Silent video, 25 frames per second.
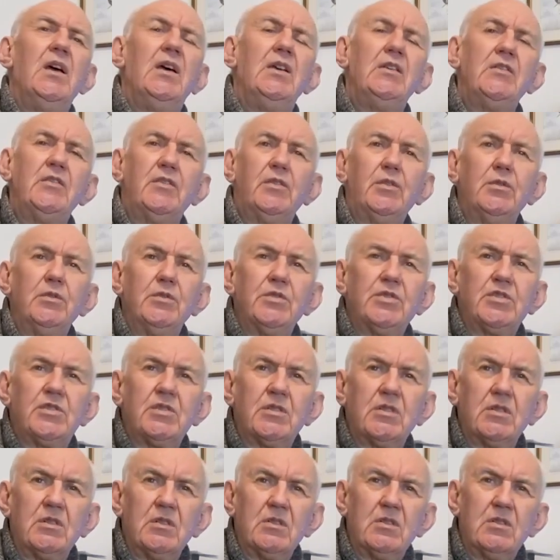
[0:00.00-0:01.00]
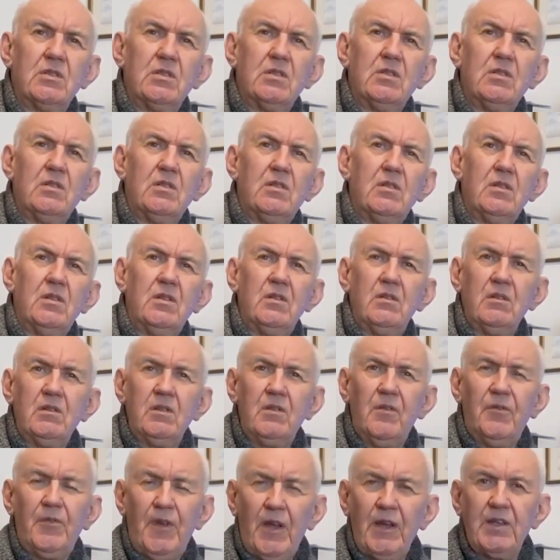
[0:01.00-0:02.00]
And of course,
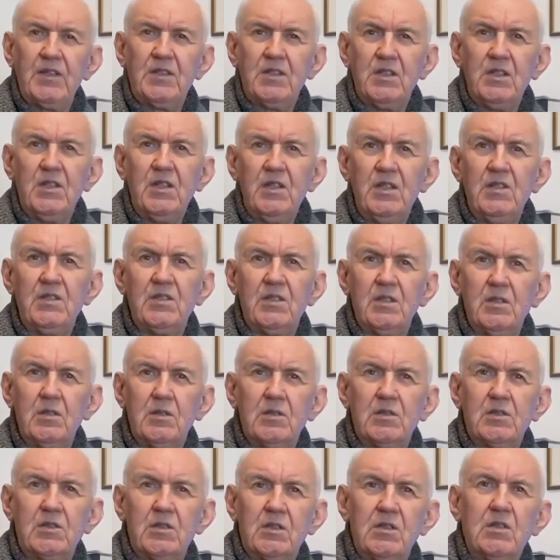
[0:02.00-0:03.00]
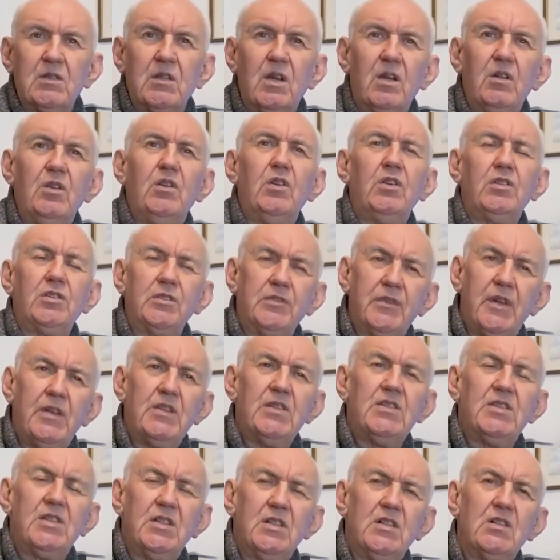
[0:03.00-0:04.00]
the fact is that a lot of
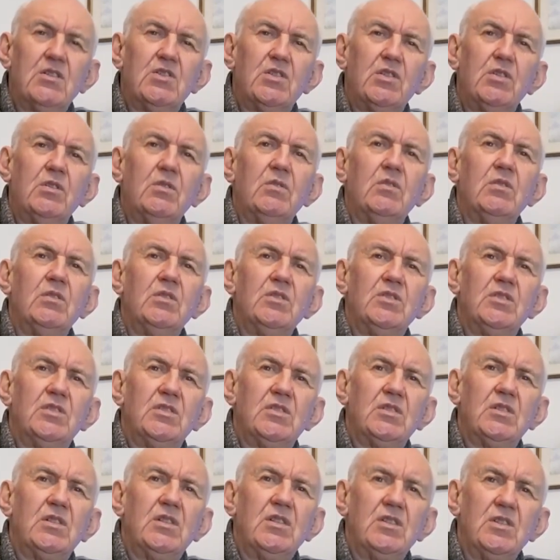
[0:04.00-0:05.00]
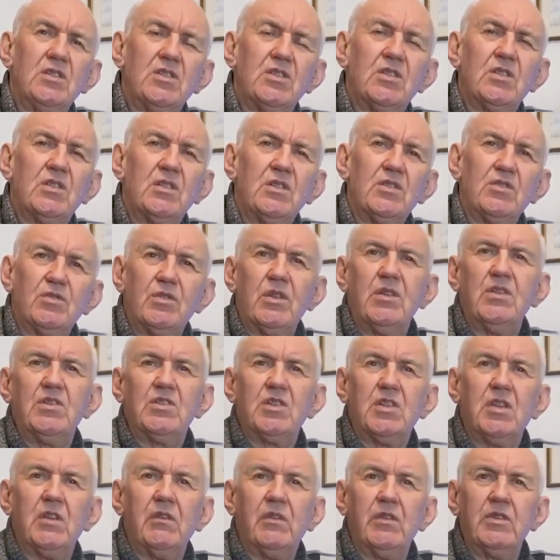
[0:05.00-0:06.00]
antenna tuners inside
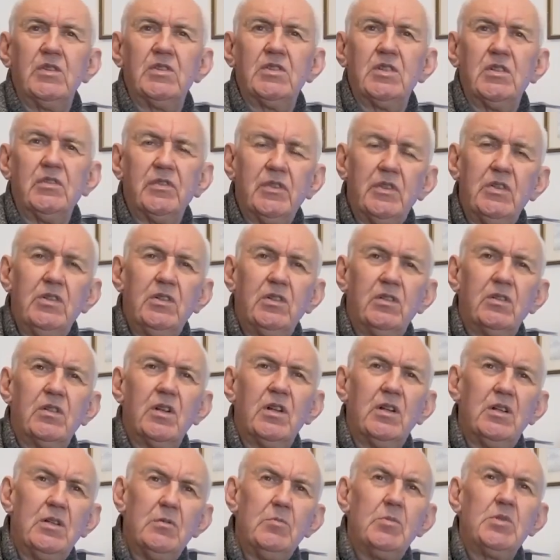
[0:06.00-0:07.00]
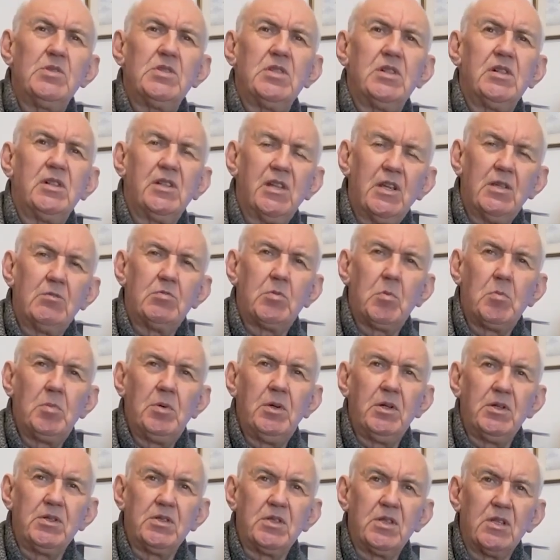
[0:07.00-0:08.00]
transceivers have only got a limited
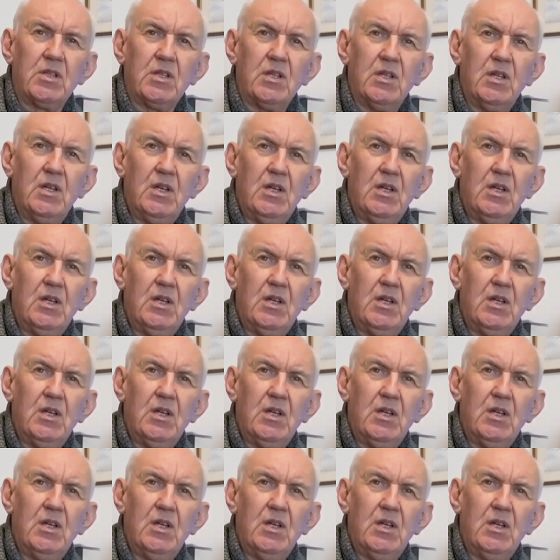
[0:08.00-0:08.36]
capability.